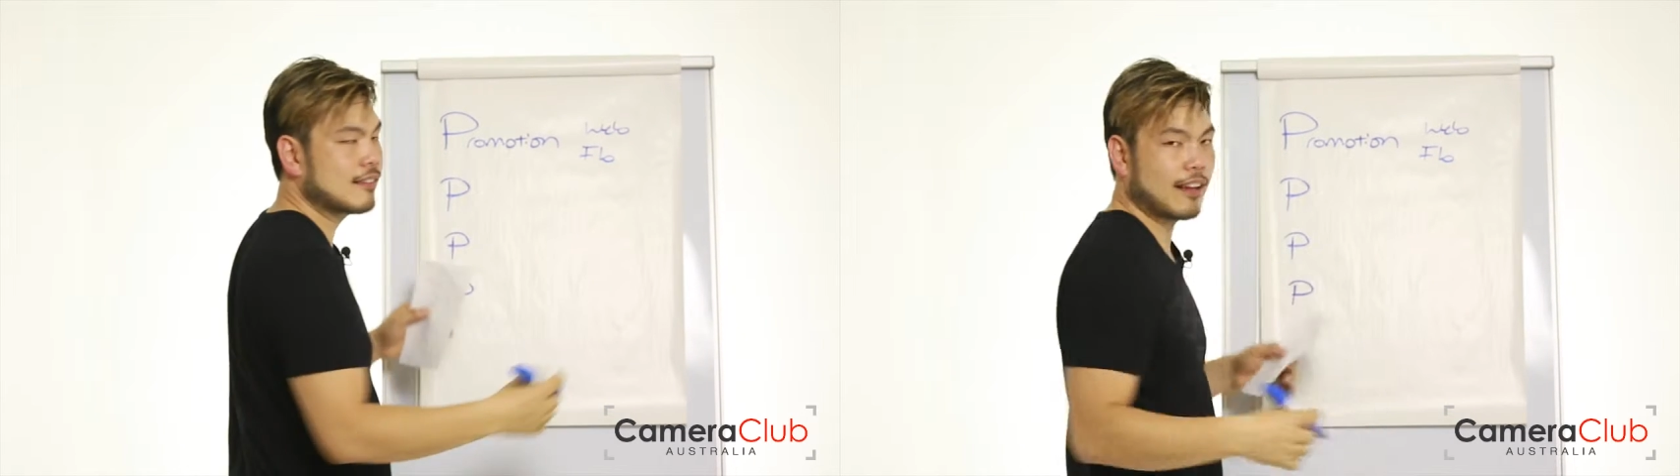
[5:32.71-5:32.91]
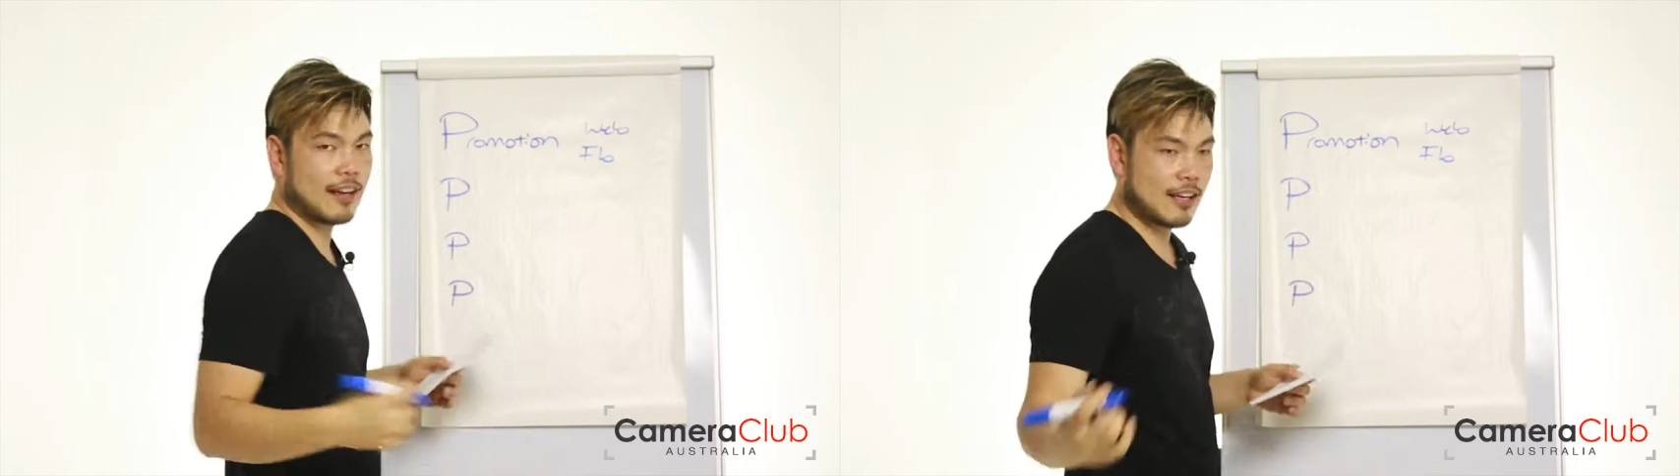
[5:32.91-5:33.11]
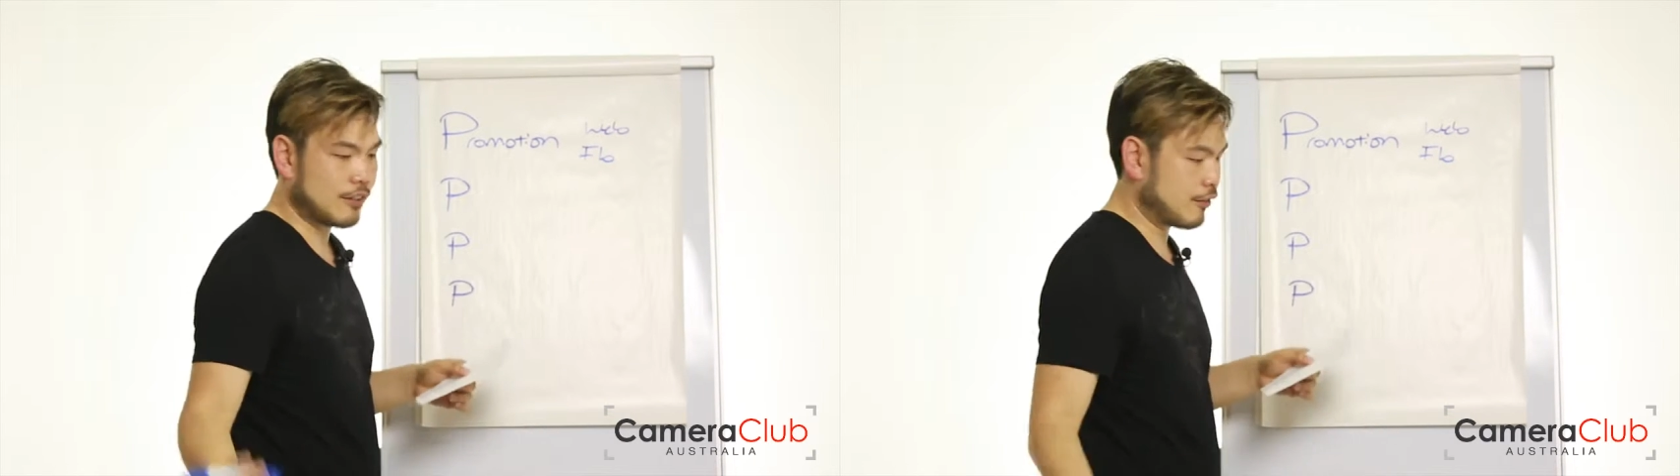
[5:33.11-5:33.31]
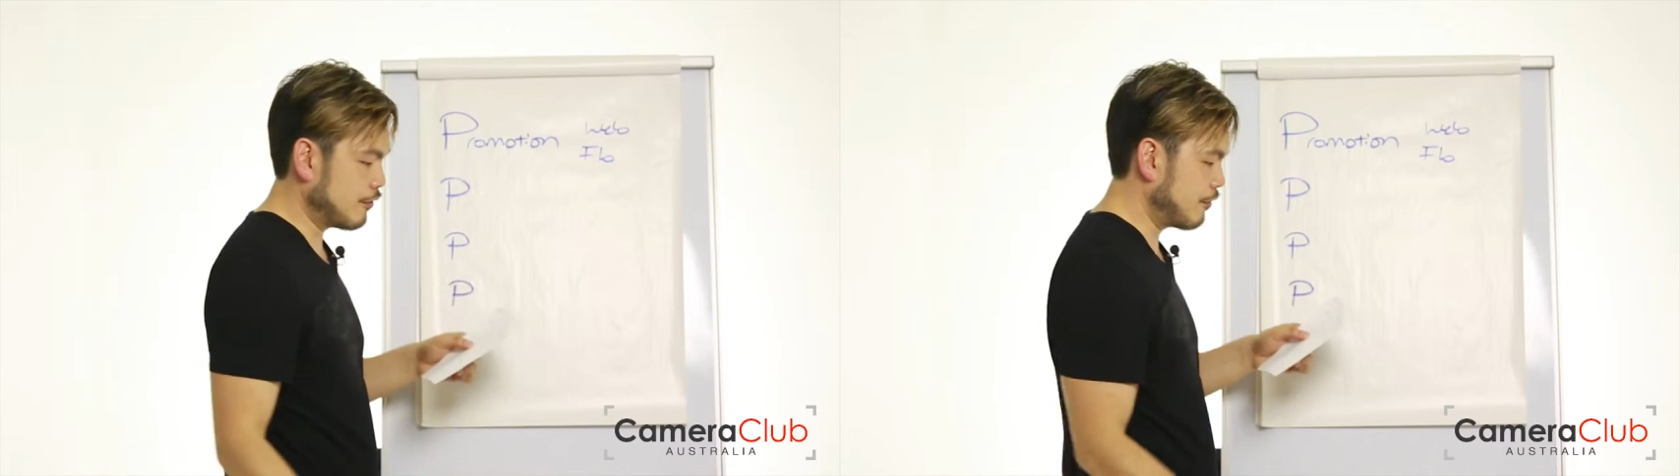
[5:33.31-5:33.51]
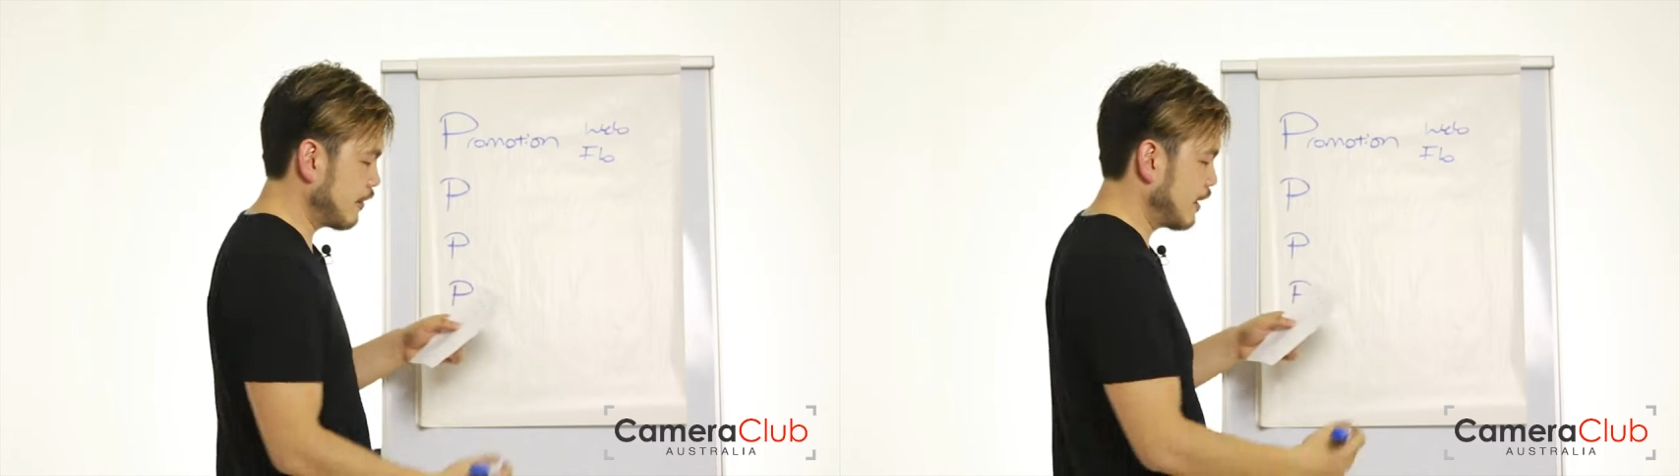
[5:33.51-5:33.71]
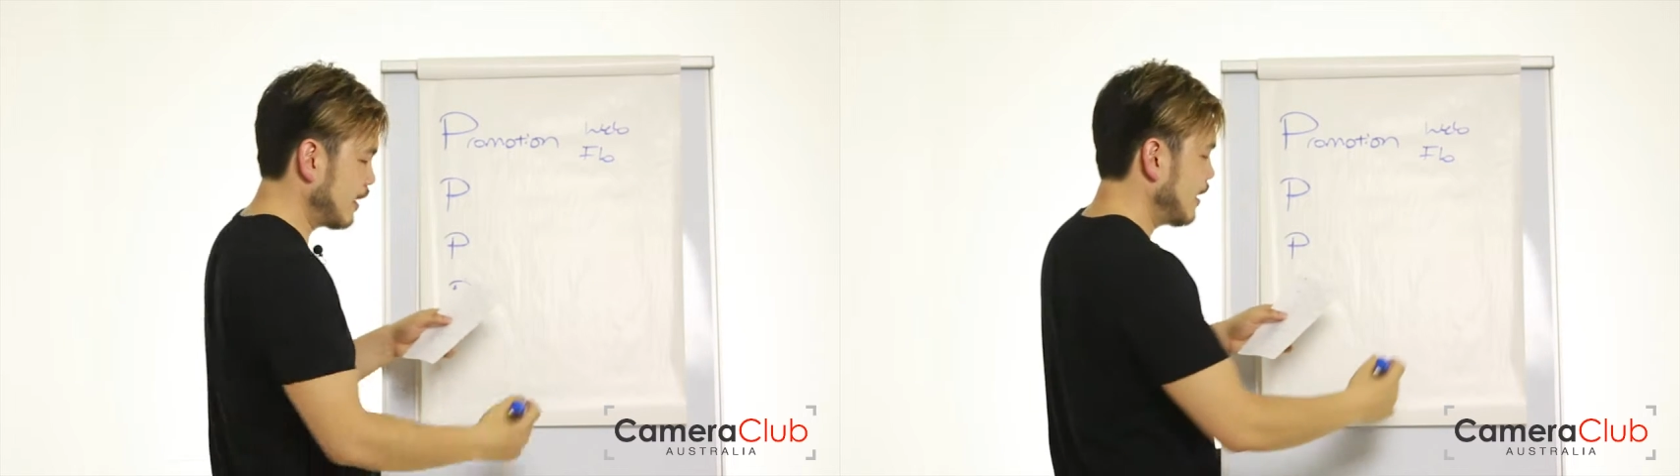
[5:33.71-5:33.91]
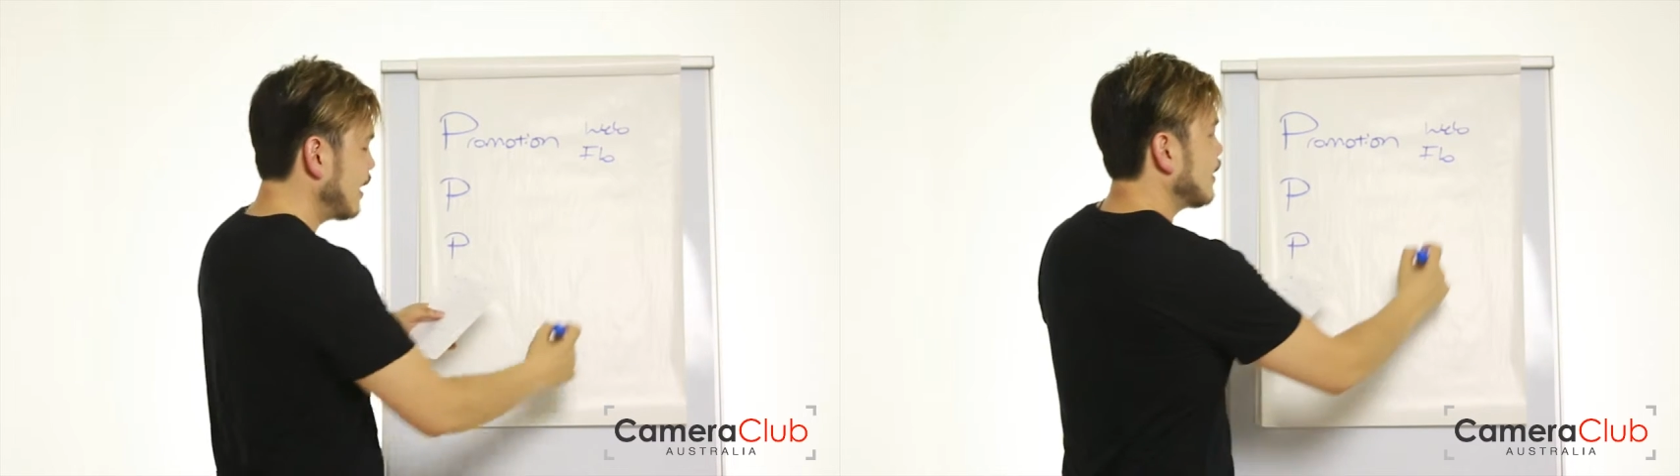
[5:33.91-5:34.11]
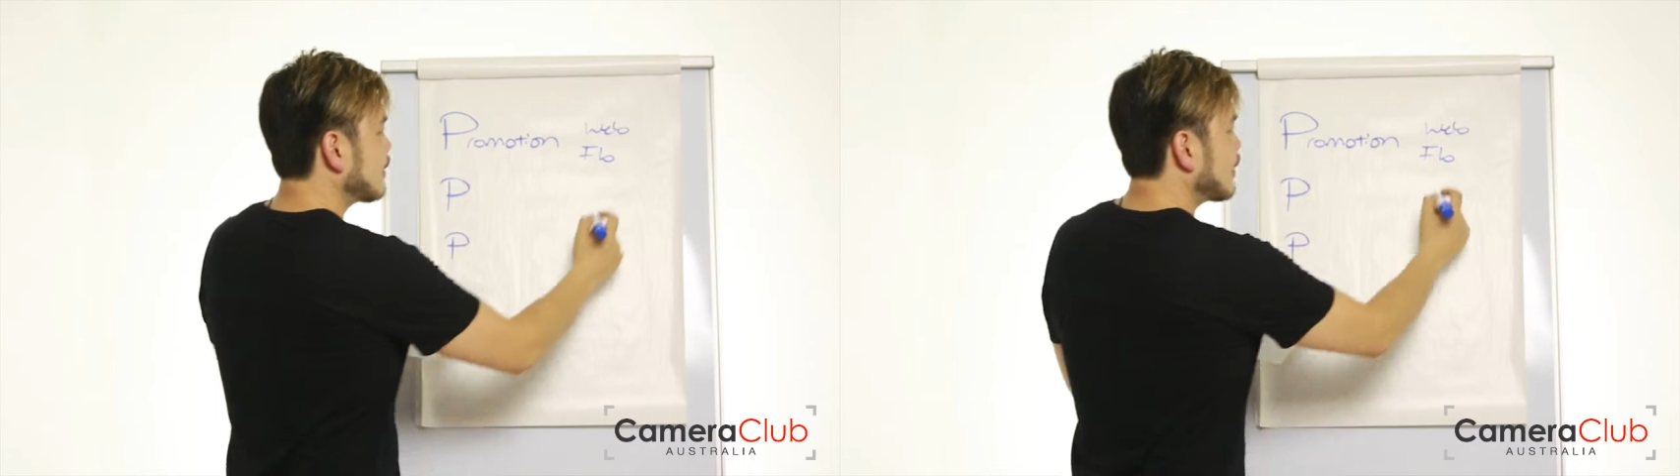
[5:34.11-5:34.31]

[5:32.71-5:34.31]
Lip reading: Okay, that's all free. Let's